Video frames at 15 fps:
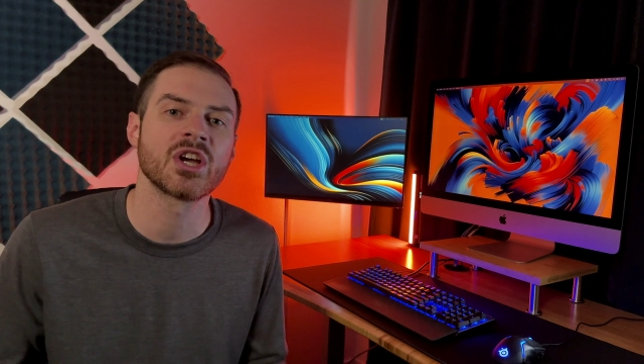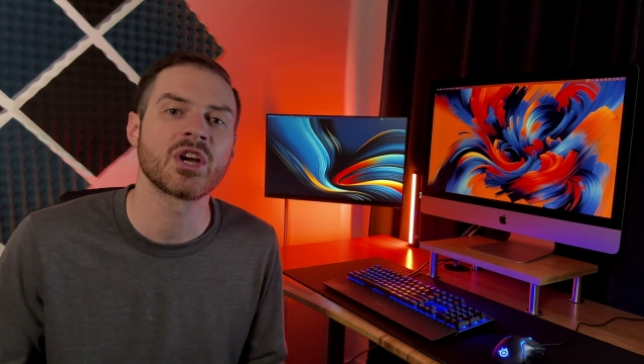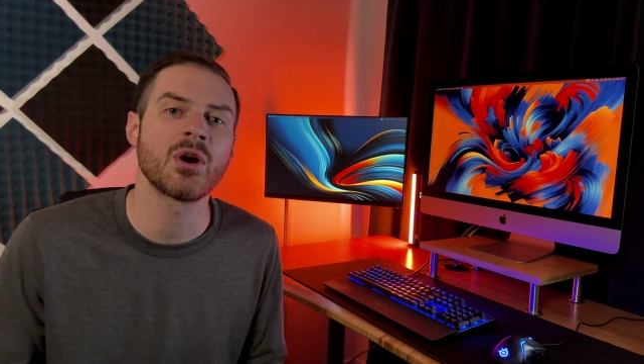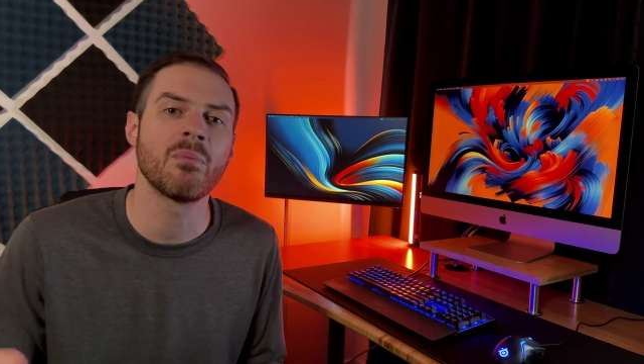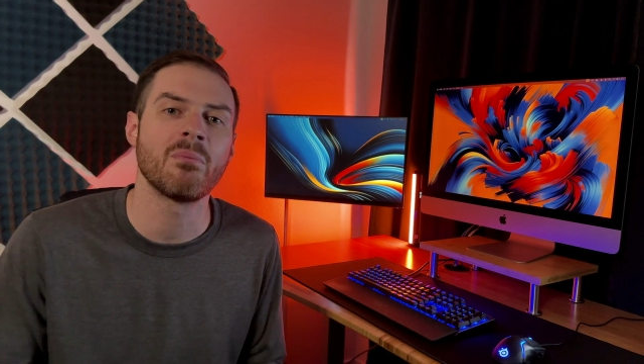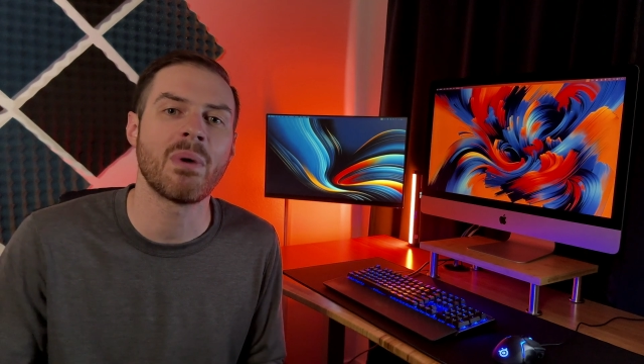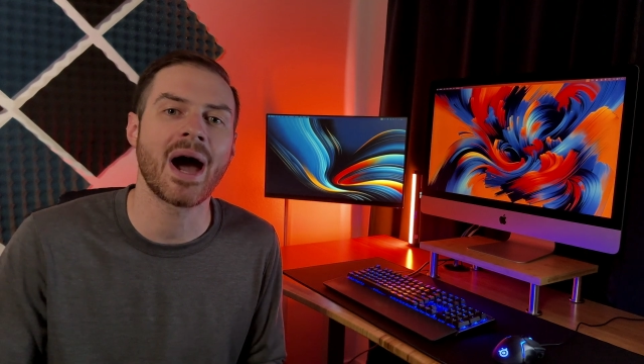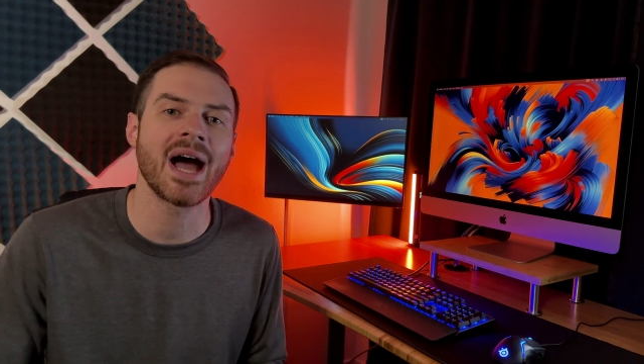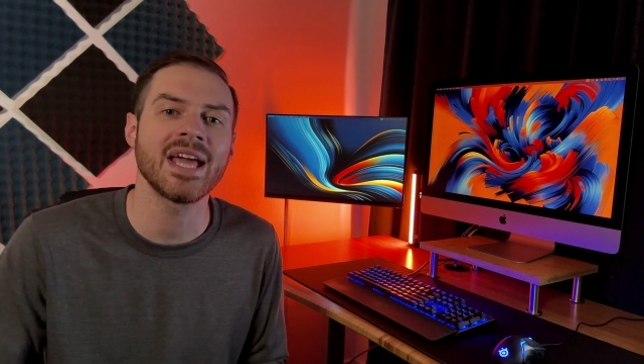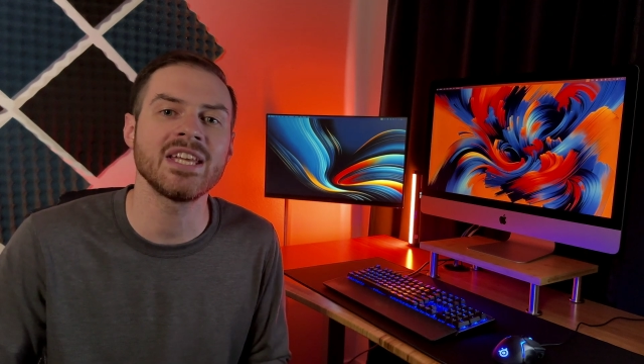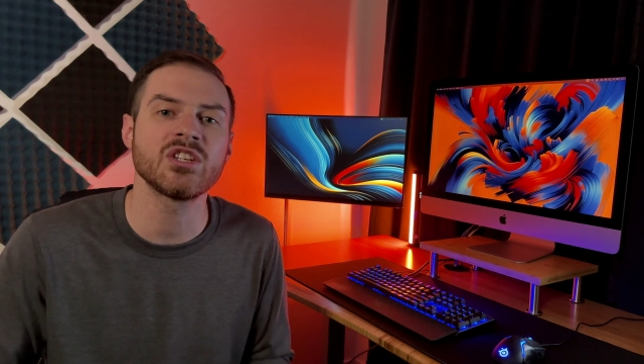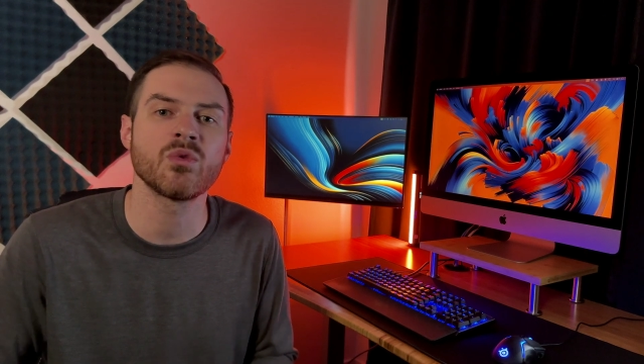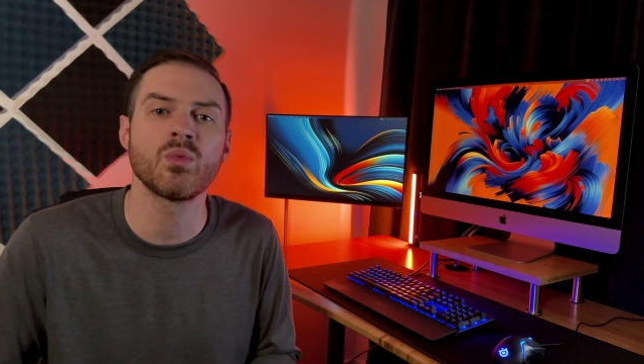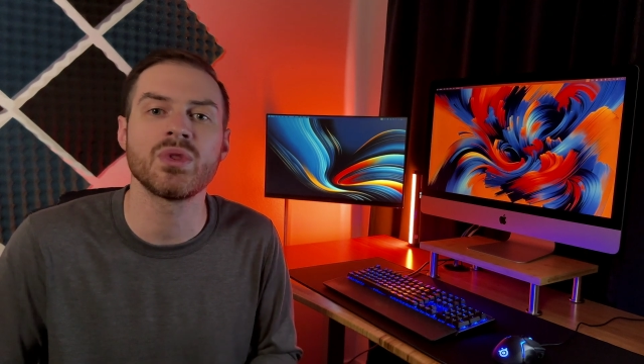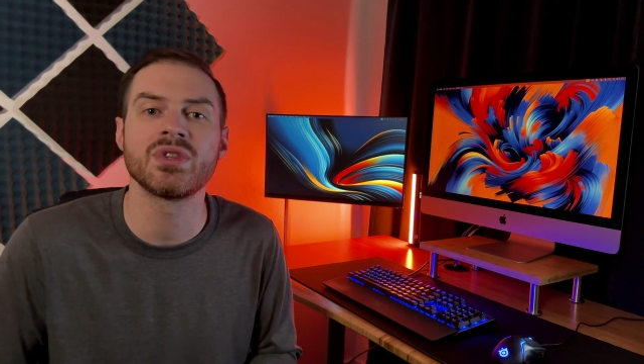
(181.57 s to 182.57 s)

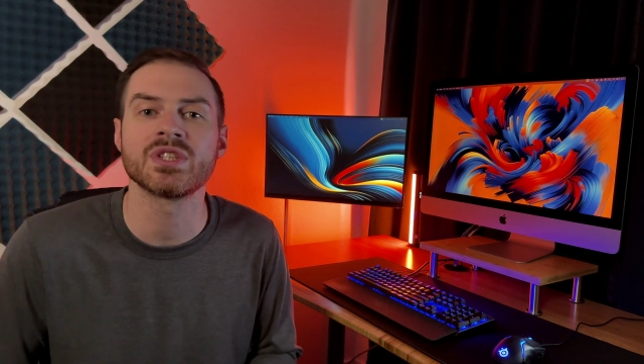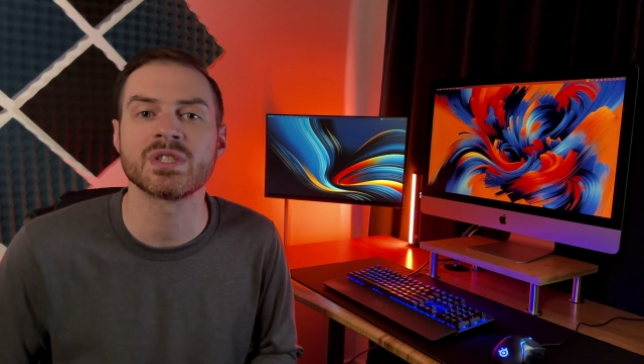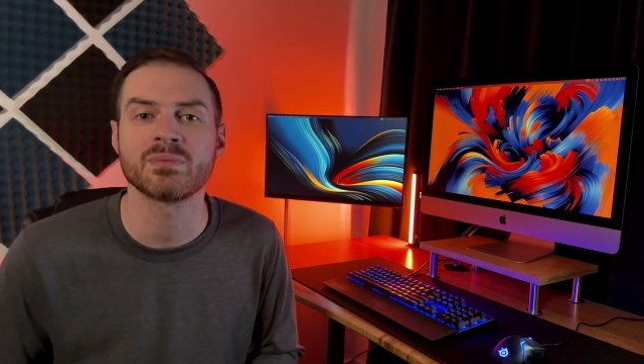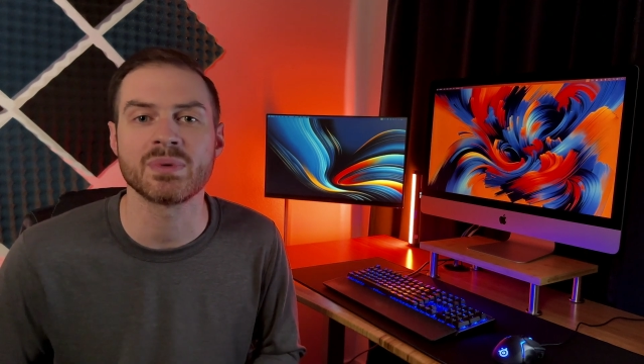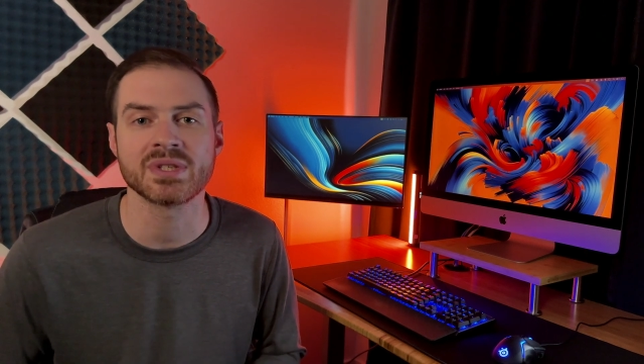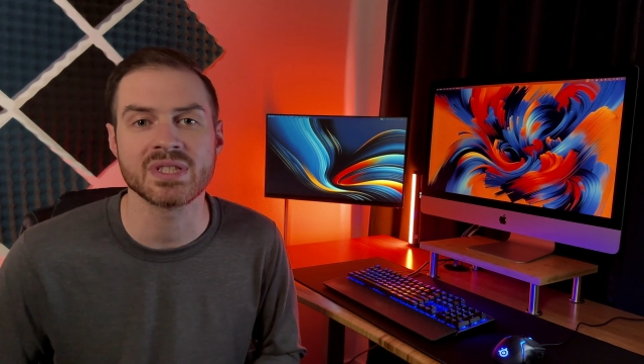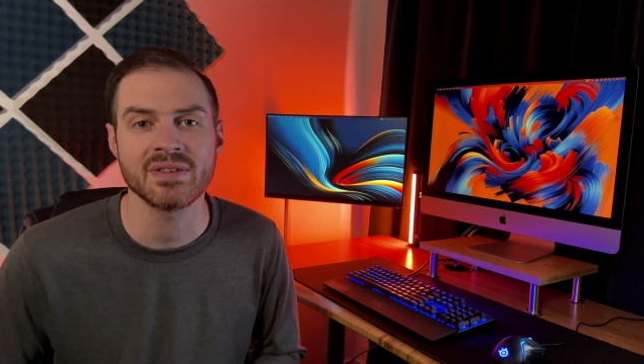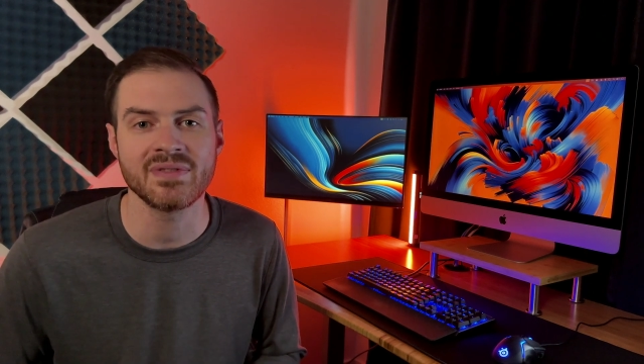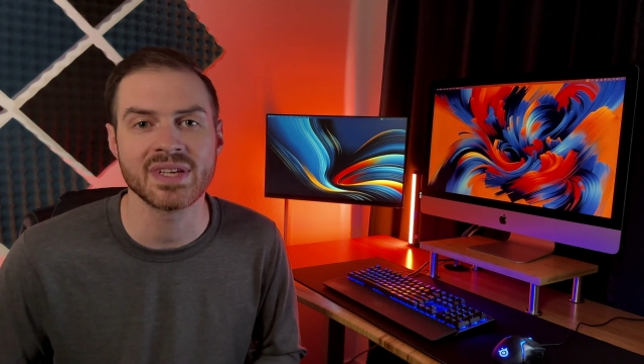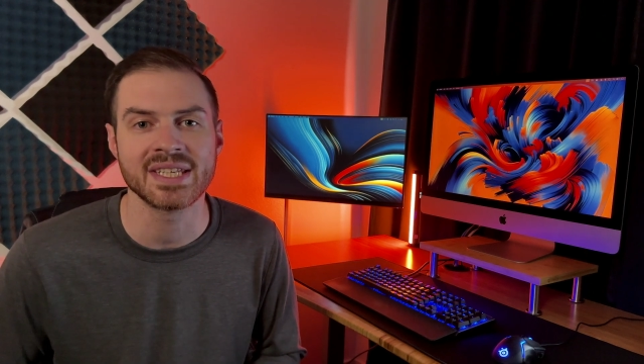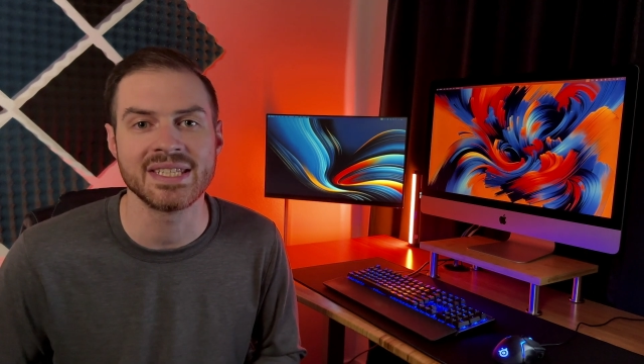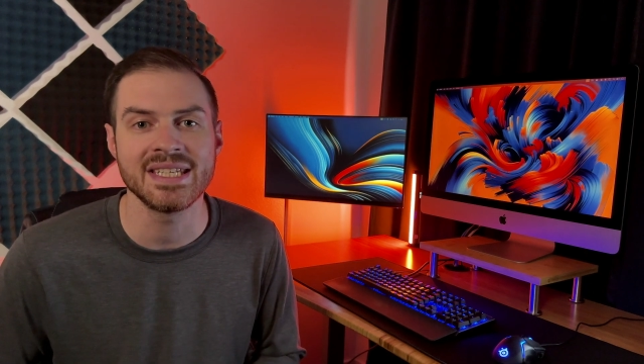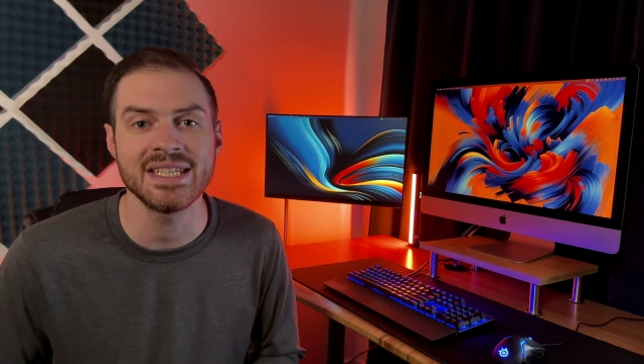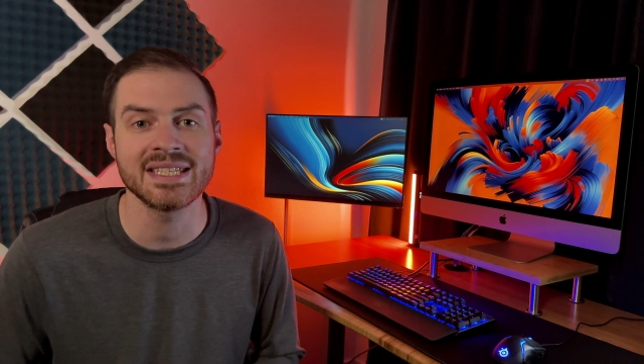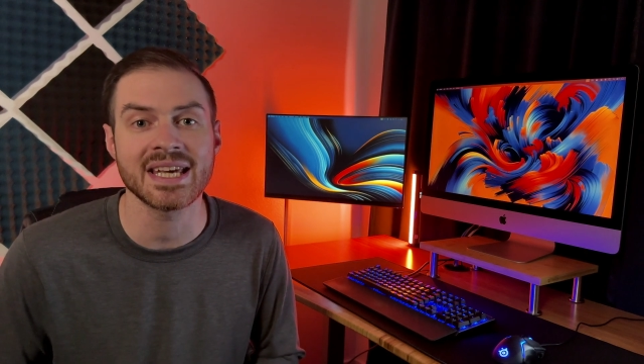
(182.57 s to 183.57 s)
combined with the
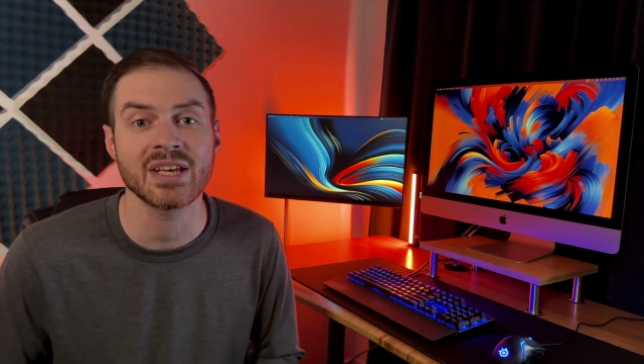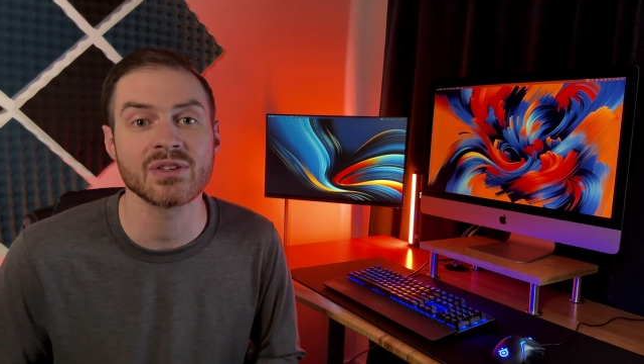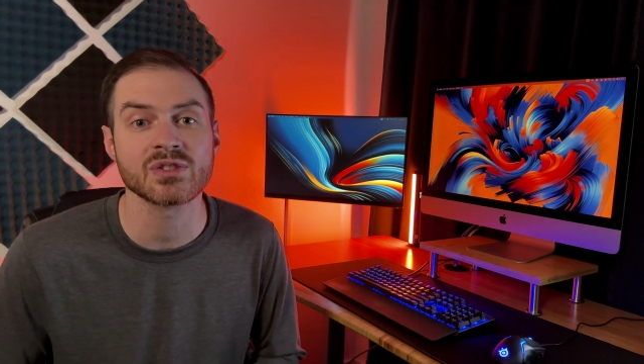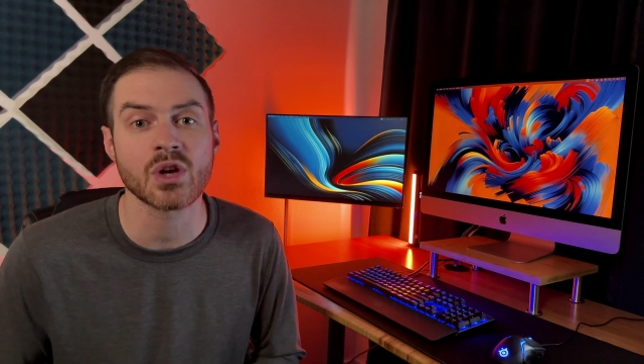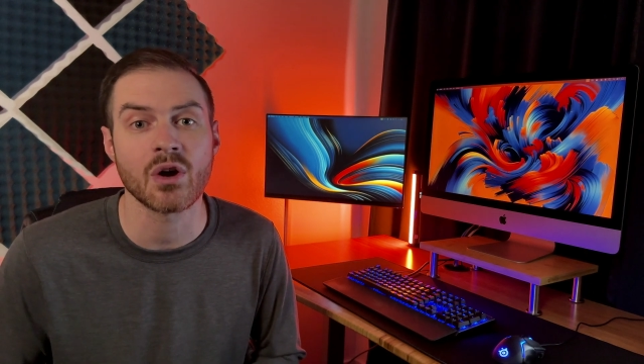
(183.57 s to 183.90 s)
specific details